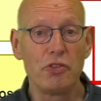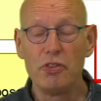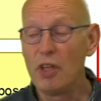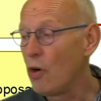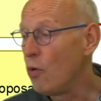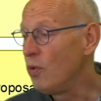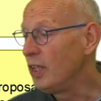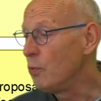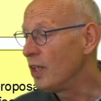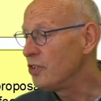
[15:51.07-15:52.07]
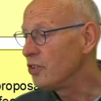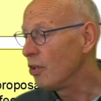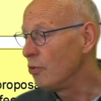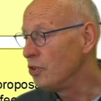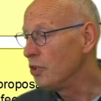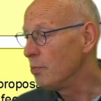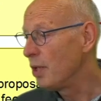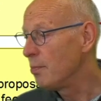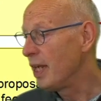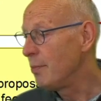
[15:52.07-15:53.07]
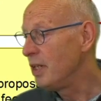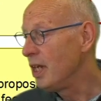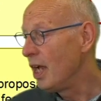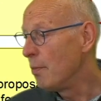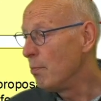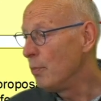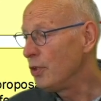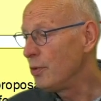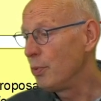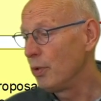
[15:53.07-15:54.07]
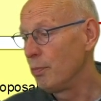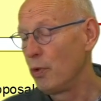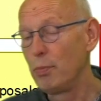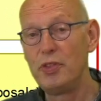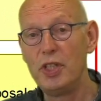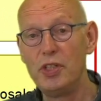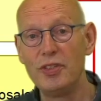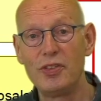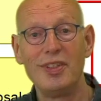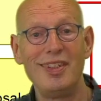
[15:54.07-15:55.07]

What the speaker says: Not only one solution, but maybe multiple propositions.